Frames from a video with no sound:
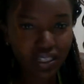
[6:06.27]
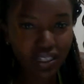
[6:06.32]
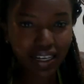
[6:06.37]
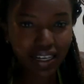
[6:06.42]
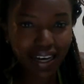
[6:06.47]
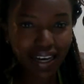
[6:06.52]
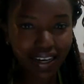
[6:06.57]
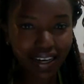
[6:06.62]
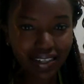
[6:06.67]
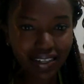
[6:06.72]

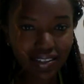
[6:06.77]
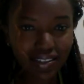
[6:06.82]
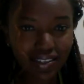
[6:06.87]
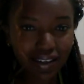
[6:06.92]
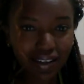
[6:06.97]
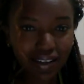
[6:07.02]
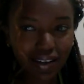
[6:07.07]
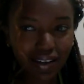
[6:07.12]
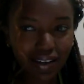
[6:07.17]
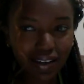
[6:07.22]
guys
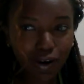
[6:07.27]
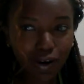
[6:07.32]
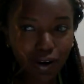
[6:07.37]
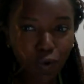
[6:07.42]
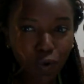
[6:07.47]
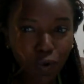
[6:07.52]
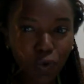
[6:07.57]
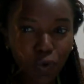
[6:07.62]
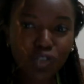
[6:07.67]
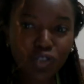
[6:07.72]

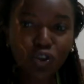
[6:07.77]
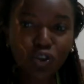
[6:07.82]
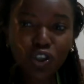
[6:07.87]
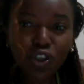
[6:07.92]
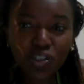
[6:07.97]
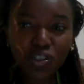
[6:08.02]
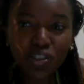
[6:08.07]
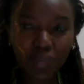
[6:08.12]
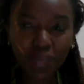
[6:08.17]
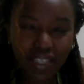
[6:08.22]
was
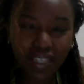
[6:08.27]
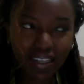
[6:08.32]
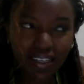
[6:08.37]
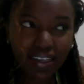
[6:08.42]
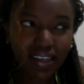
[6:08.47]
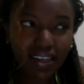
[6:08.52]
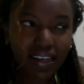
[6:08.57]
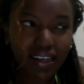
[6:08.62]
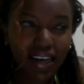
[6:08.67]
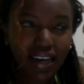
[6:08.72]
not me.
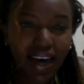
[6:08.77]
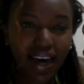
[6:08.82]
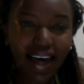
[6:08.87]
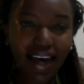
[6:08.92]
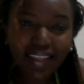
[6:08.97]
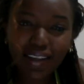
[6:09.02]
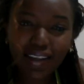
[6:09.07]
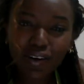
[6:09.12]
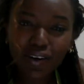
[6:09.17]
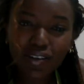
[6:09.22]

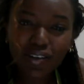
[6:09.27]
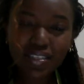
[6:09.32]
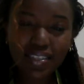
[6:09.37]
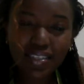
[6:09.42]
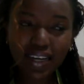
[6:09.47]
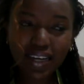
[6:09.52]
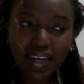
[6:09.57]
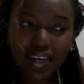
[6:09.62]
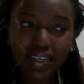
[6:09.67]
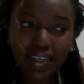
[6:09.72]
And the Lord
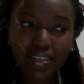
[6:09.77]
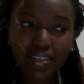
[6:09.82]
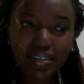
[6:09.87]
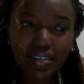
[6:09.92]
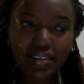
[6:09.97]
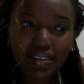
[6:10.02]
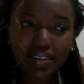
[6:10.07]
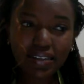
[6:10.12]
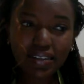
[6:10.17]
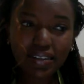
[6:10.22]
said,
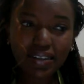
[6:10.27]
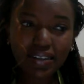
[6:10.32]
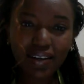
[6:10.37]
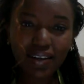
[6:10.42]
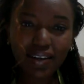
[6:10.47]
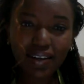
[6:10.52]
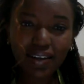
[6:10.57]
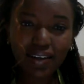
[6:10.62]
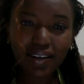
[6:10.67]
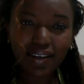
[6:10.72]

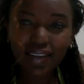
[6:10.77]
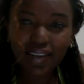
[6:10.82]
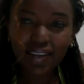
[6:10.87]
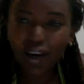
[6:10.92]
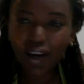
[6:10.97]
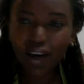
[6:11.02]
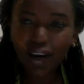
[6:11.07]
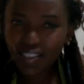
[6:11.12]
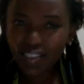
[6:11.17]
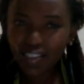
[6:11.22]
the
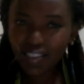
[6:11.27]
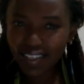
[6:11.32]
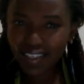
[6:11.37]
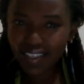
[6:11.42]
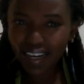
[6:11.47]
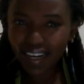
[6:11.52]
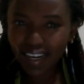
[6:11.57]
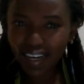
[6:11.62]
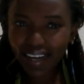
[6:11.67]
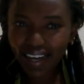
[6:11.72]
coast is
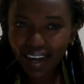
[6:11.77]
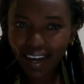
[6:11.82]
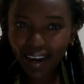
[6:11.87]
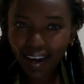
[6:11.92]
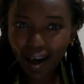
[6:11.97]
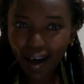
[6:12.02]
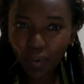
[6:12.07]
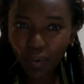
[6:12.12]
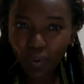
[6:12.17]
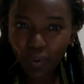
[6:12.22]
clear
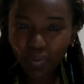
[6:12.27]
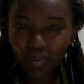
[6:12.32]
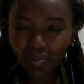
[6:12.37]
now.